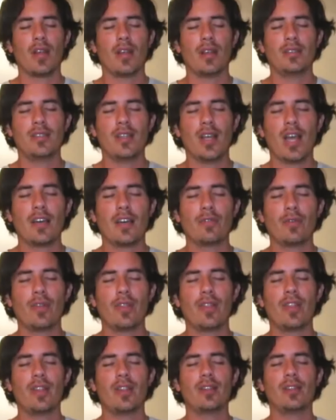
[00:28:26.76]
and dive
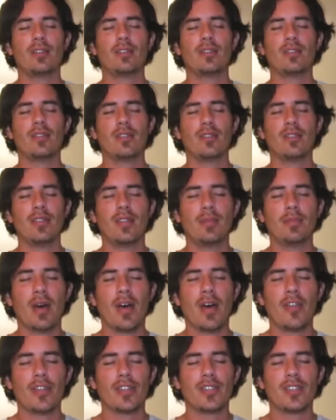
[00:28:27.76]
within the
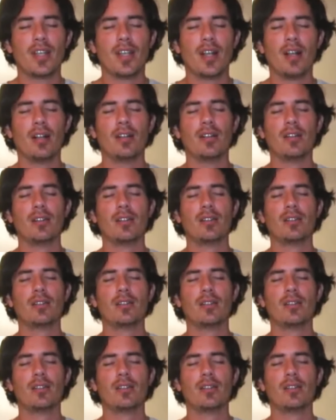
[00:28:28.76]
mother cell,